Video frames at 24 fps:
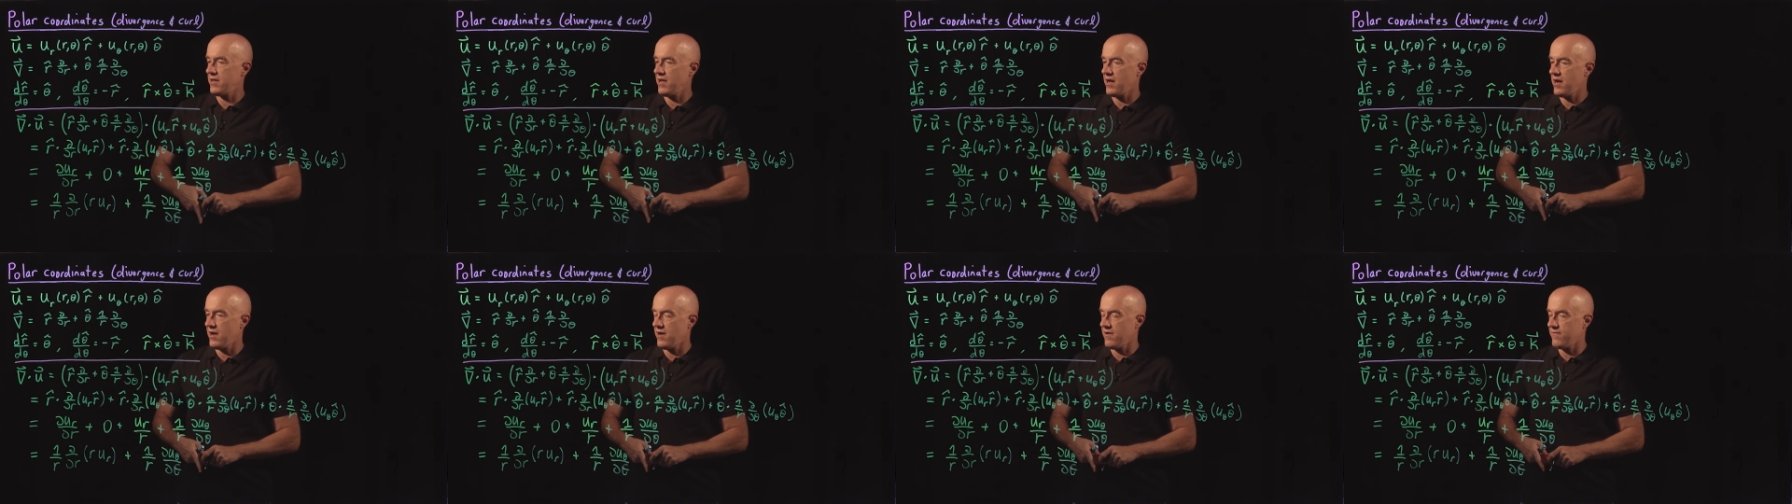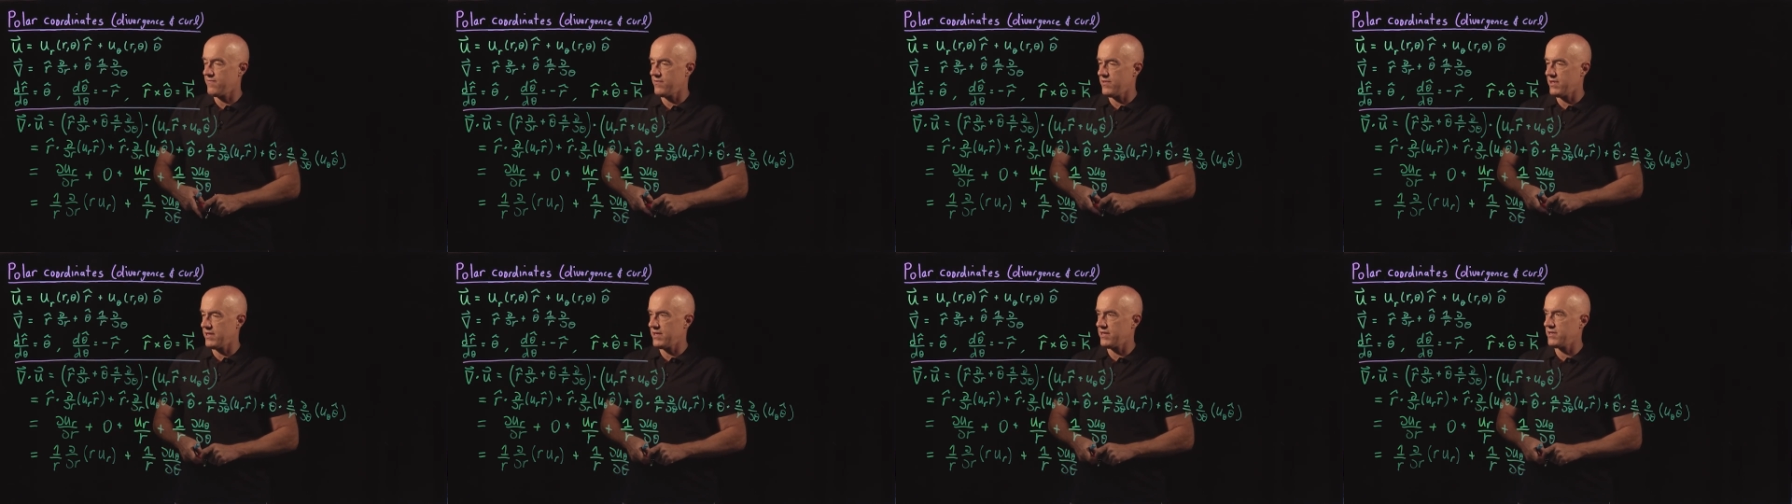
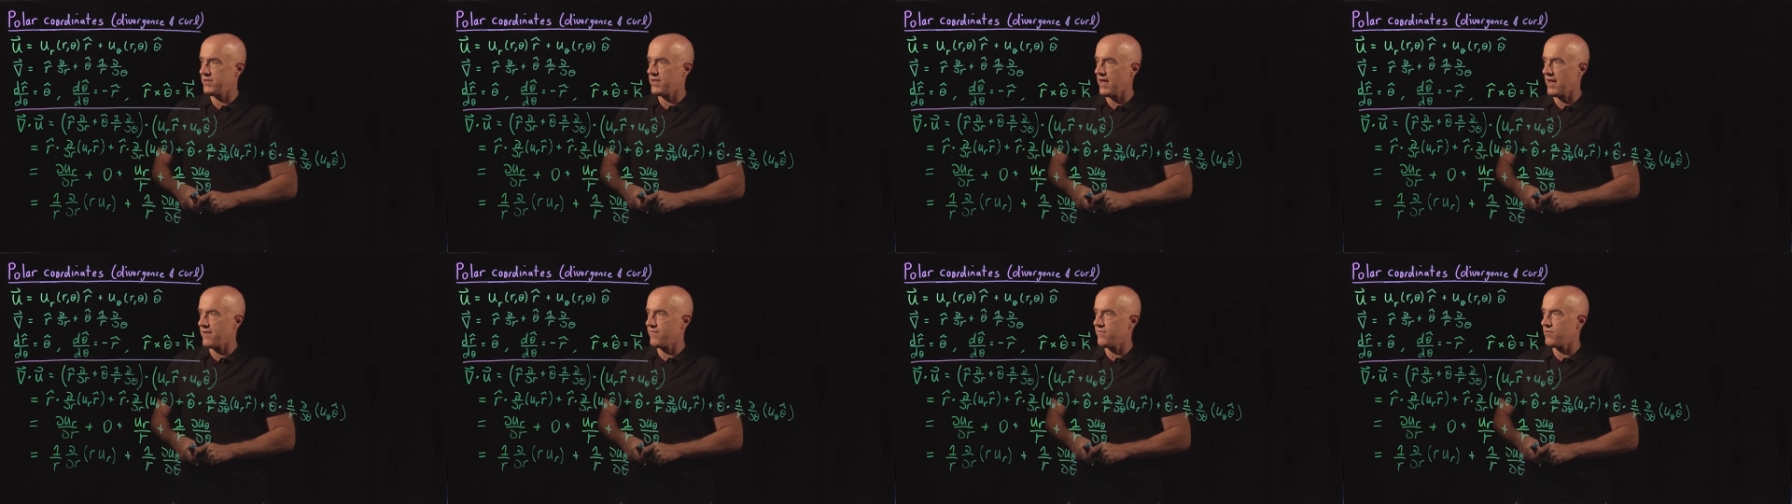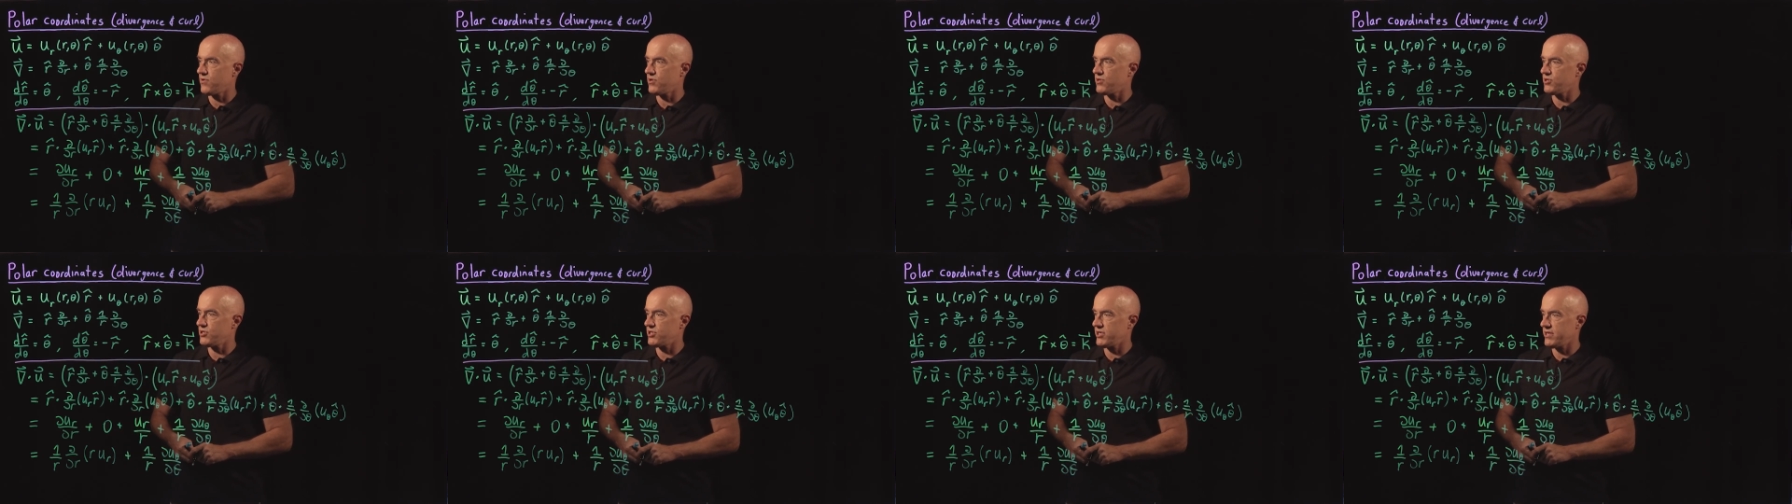of the
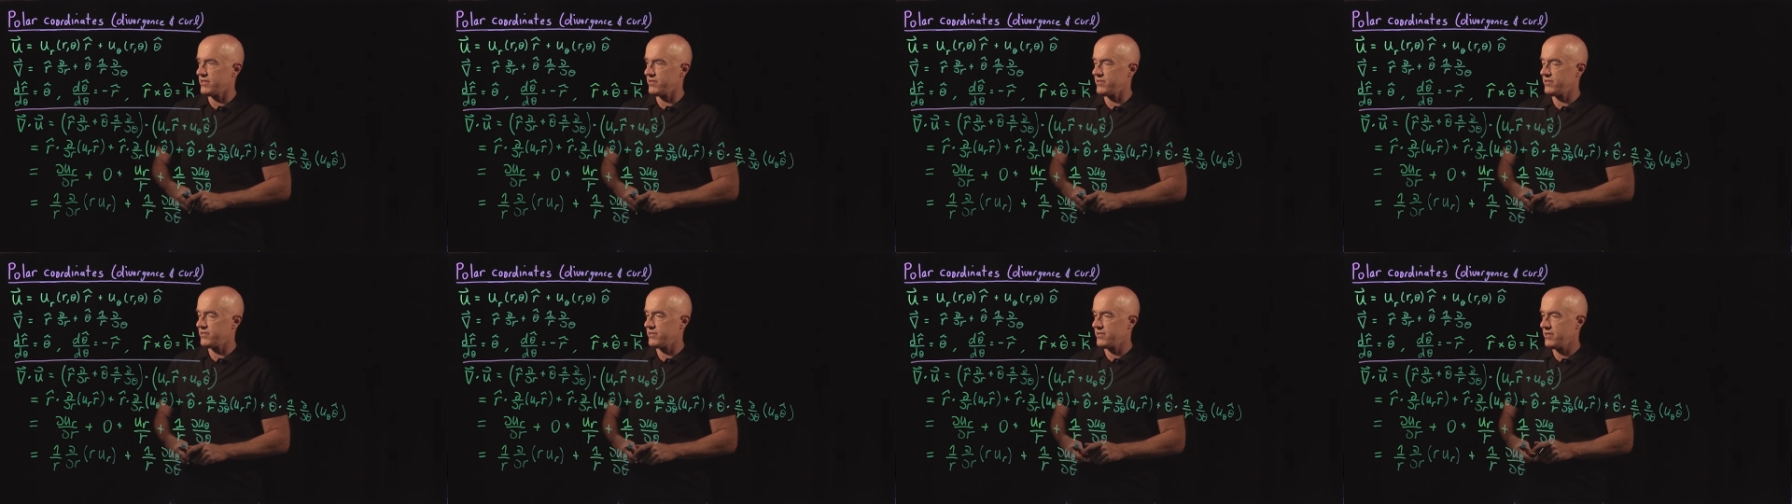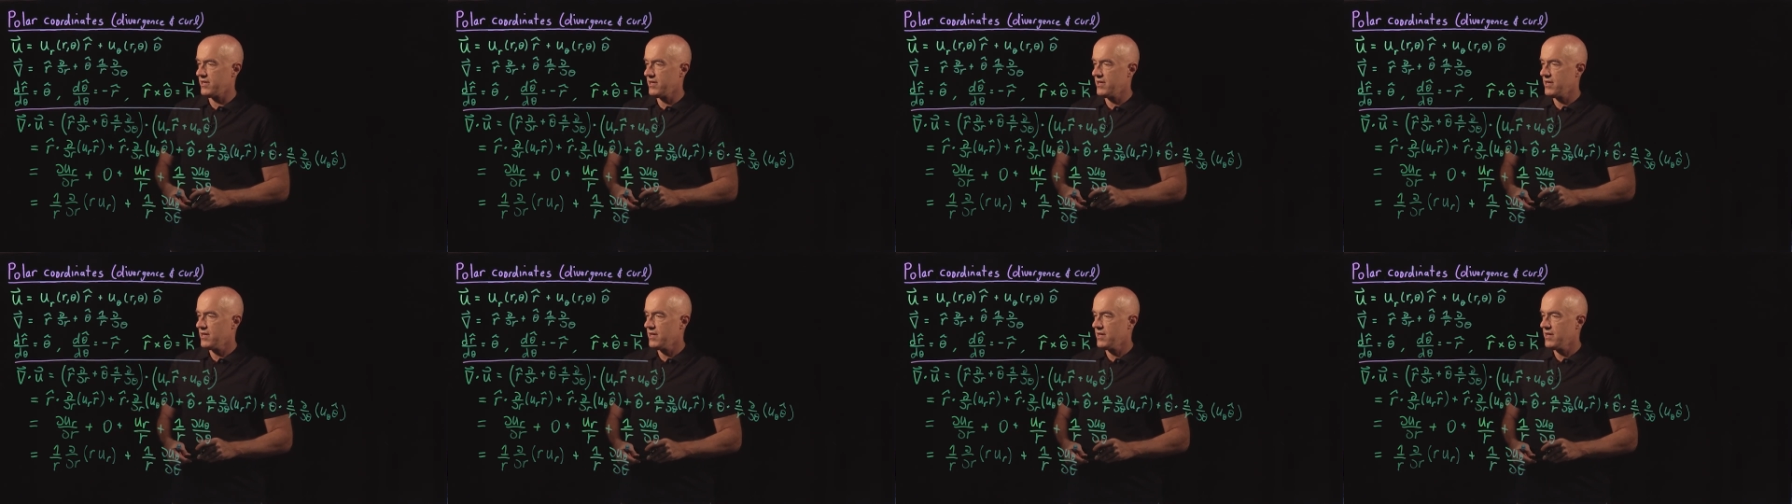divergence.